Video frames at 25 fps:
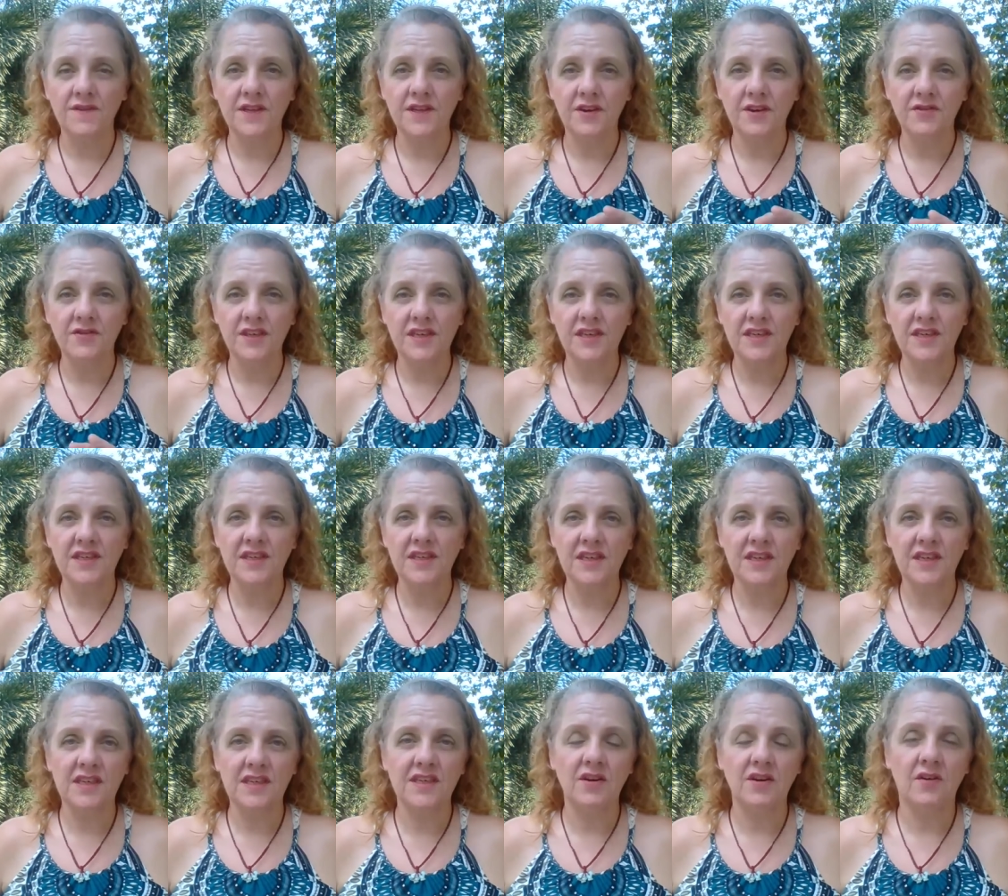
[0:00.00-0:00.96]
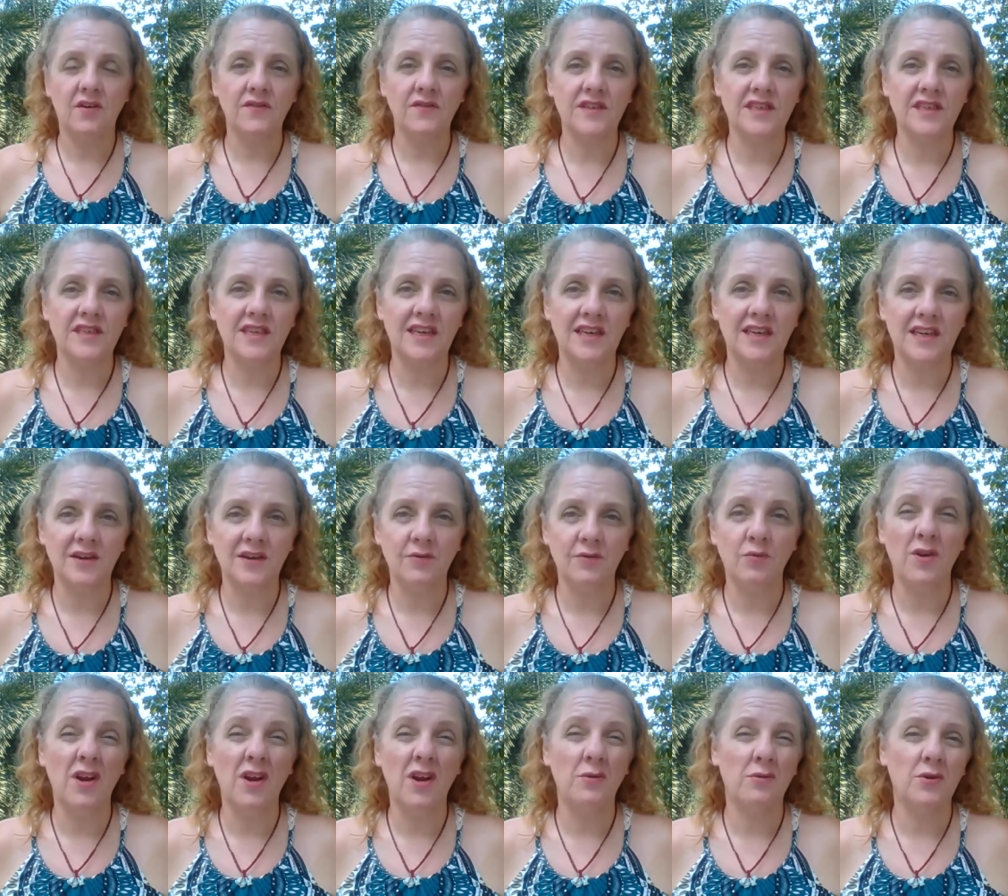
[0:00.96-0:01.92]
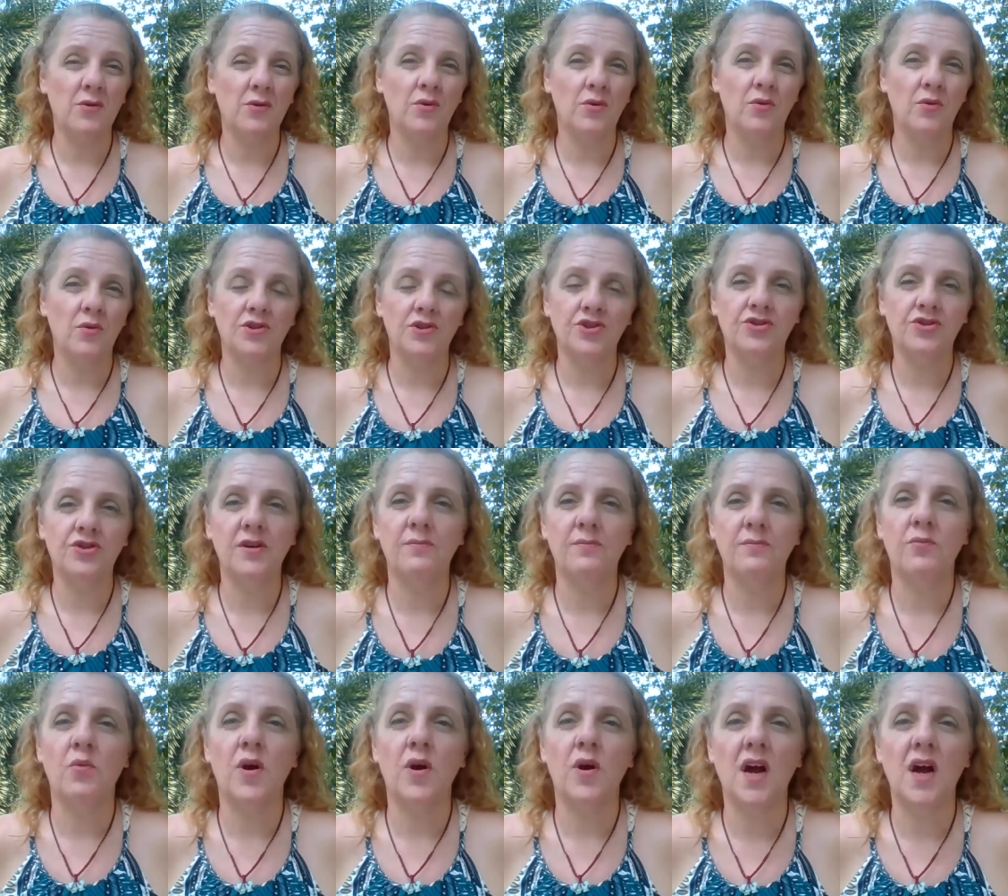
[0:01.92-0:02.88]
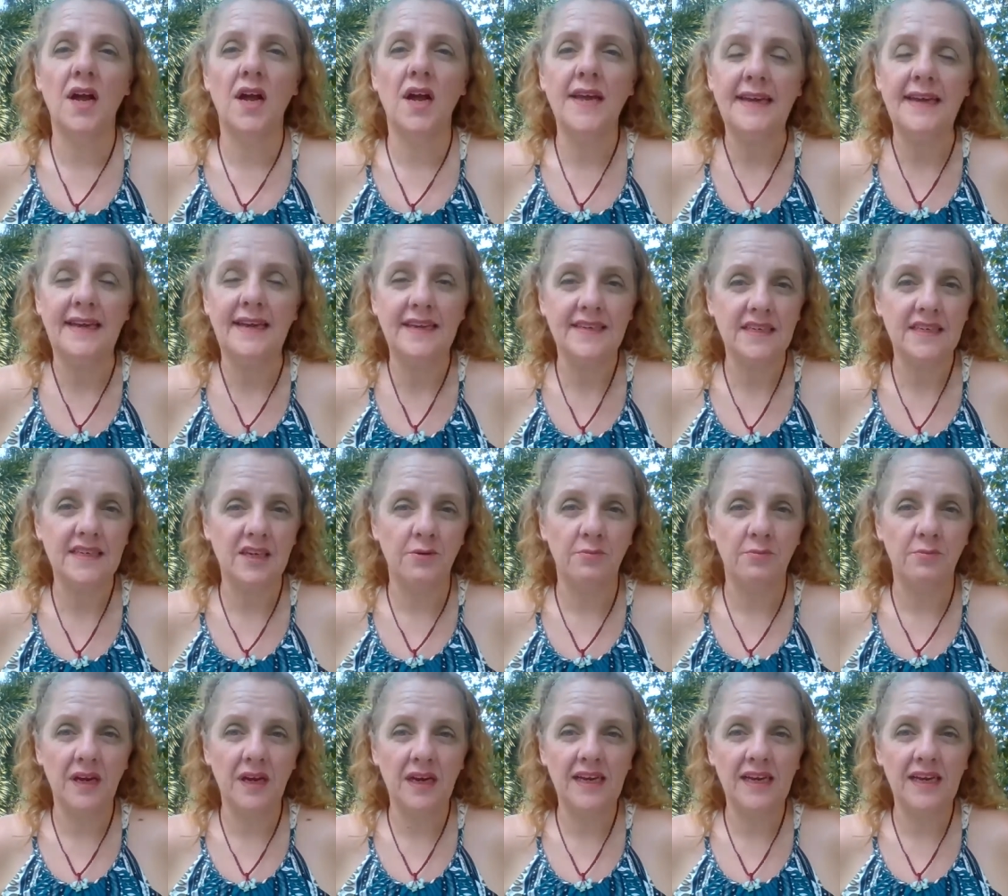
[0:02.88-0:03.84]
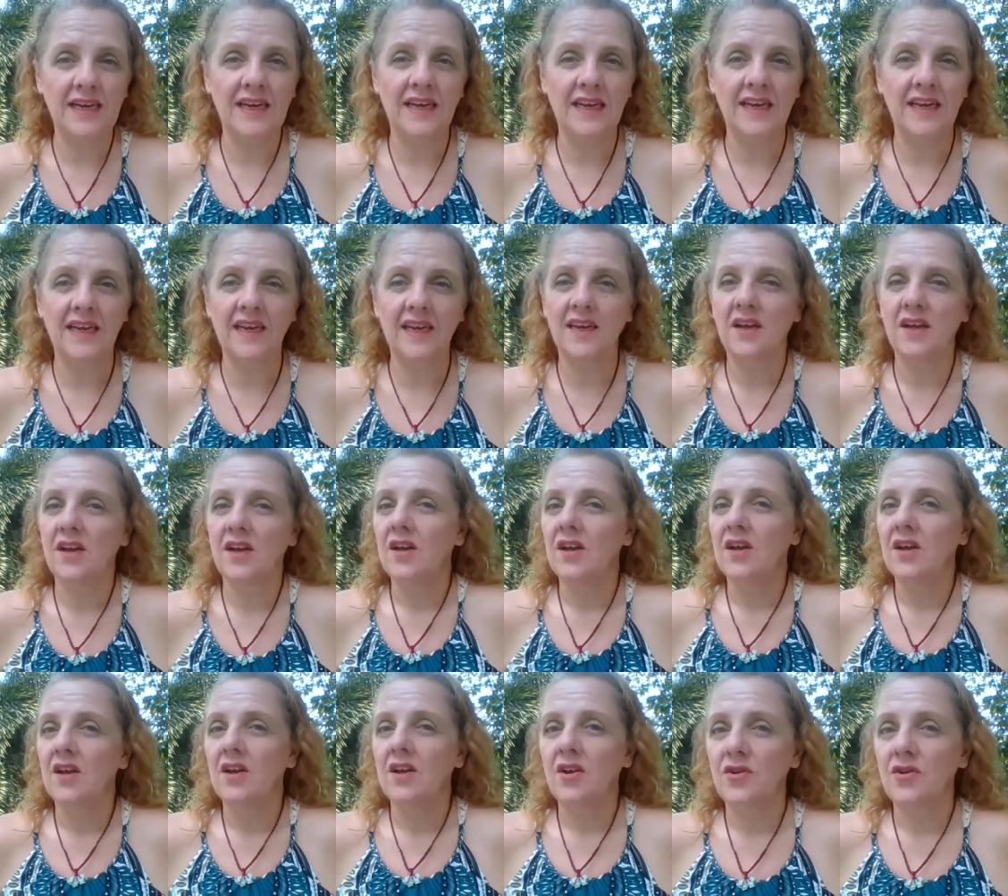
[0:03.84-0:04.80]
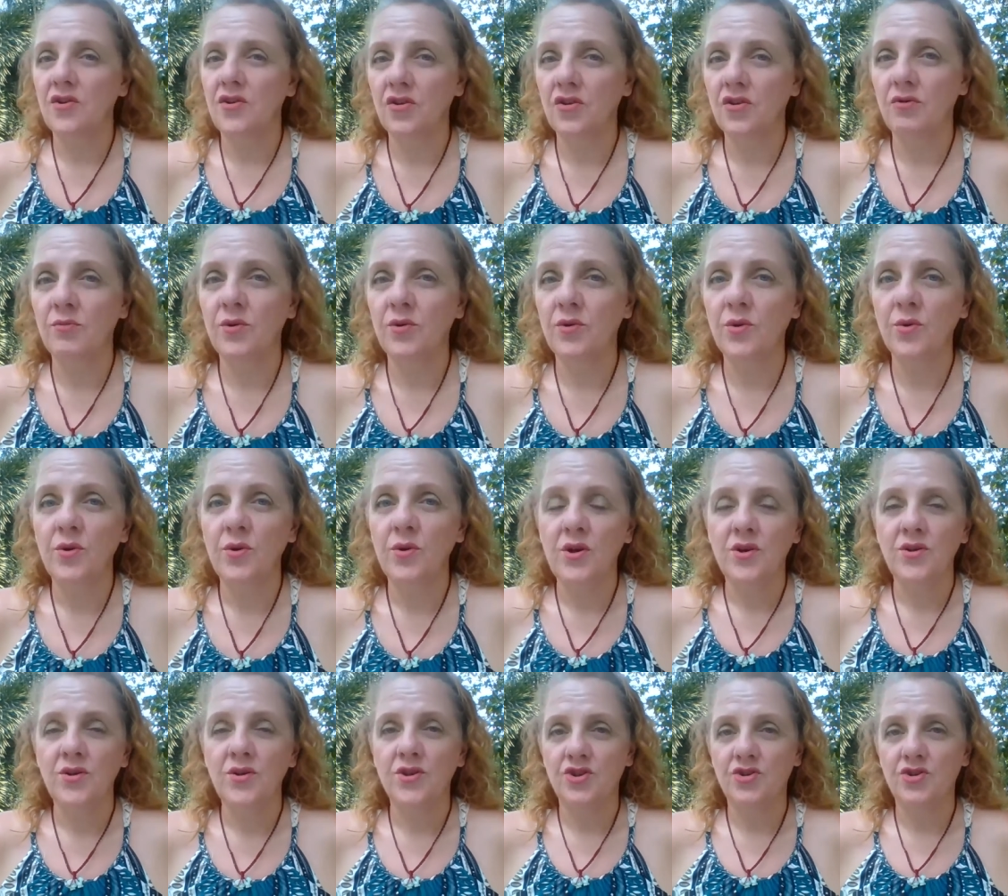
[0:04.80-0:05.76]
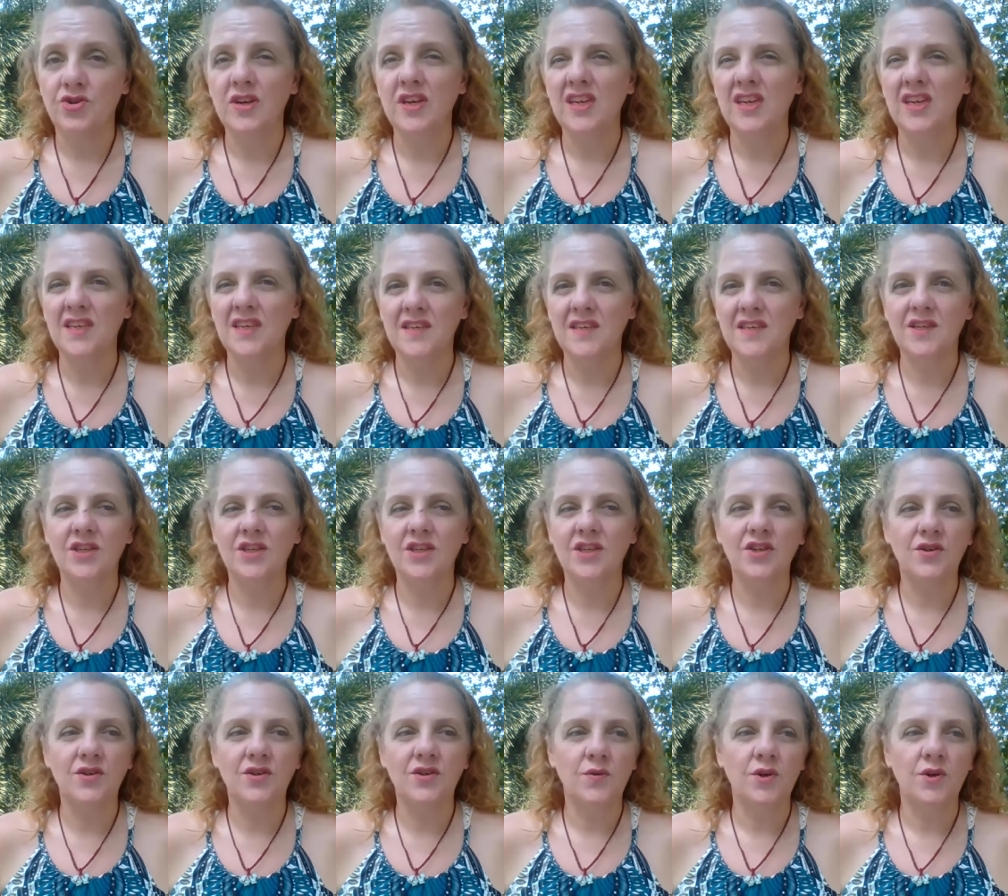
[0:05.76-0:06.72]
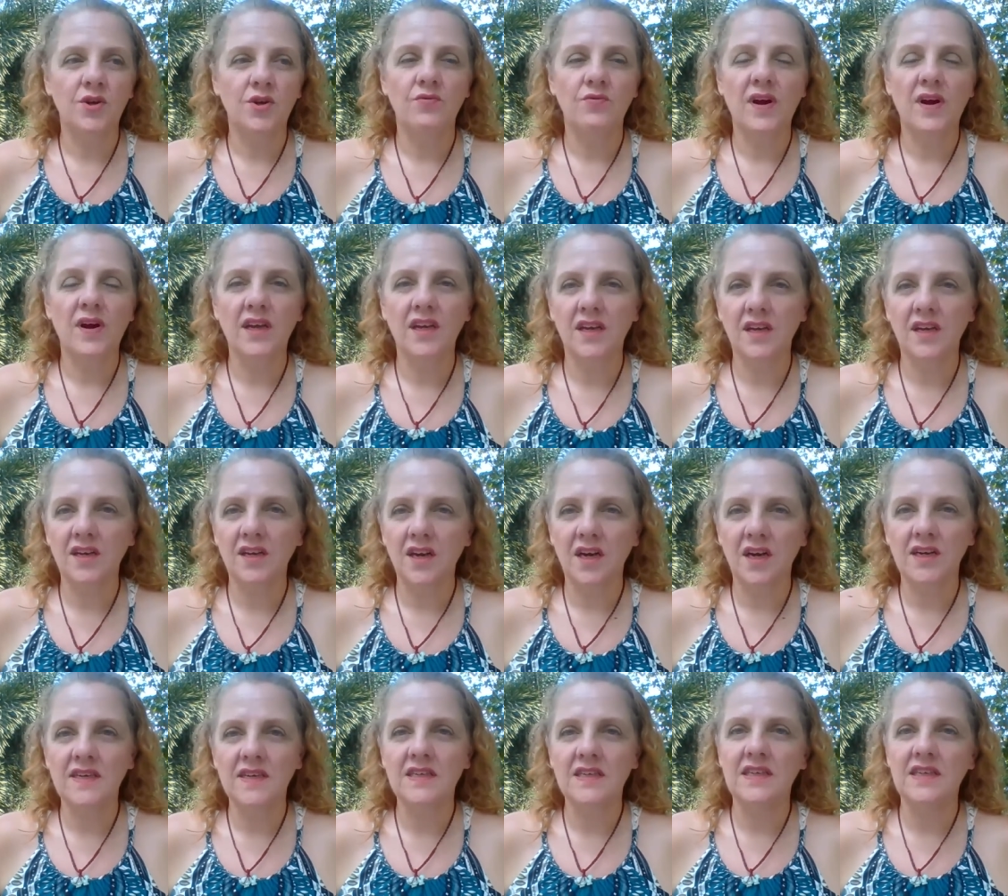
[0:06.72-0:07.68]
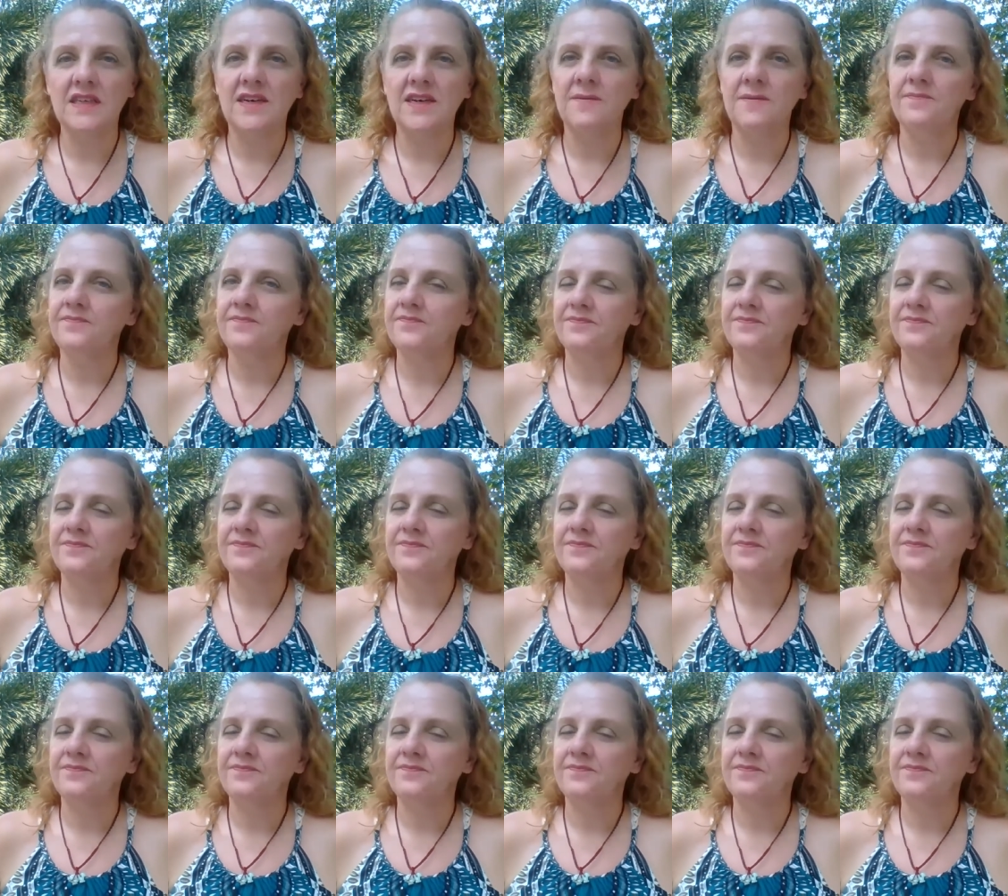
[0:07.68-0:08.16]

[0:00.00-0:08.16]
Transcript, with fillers: So this is obviously what I would call a tripwire. It is completely normal. The trick is to recognize it.